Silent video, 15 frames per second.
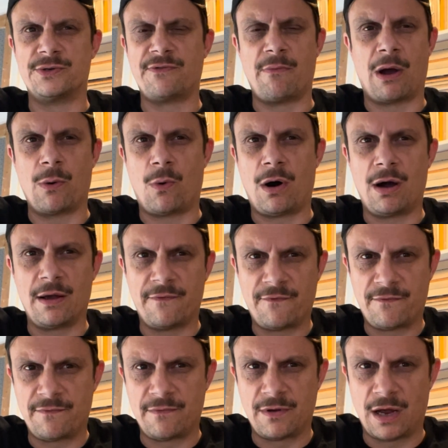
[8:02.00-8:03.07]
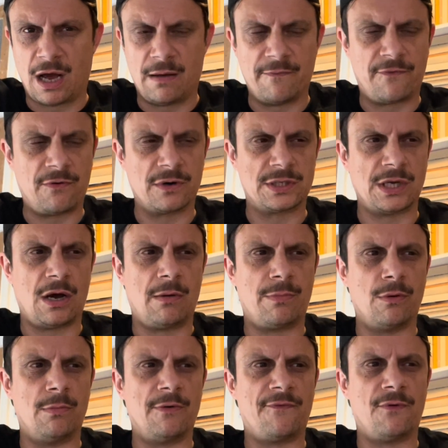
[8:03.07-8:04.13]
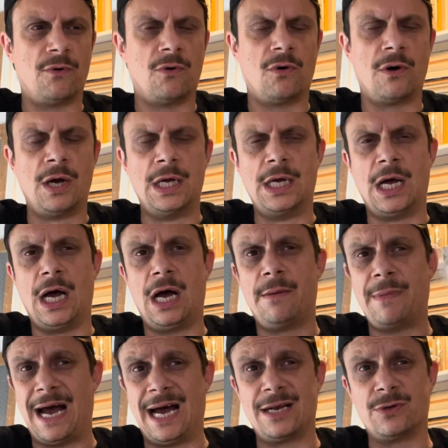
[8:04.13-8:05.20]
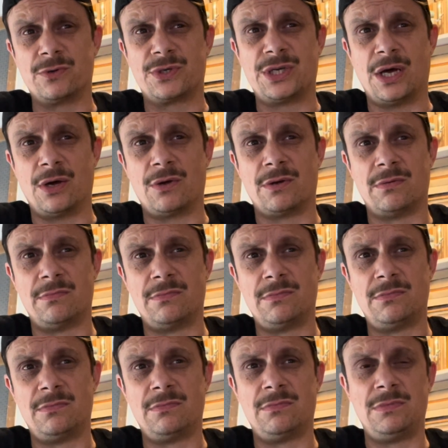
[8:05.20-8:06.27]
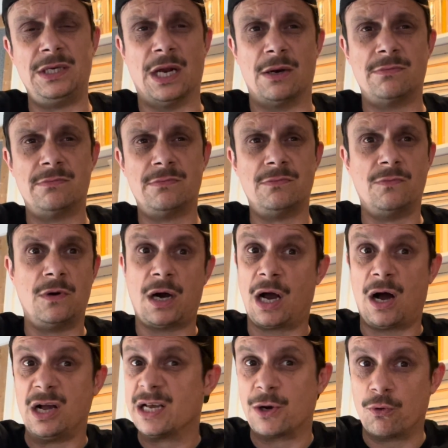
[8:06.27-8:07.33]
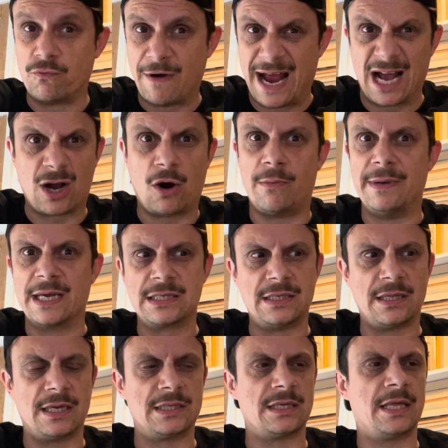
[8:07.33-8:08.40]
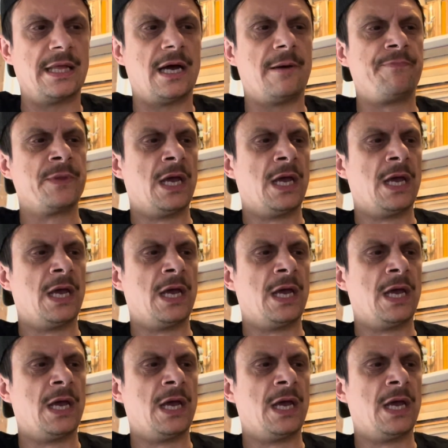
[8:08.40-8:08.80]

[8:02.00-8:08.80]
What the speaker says: for my wife, for example, before, and also, you know, I got rare comics and things like that.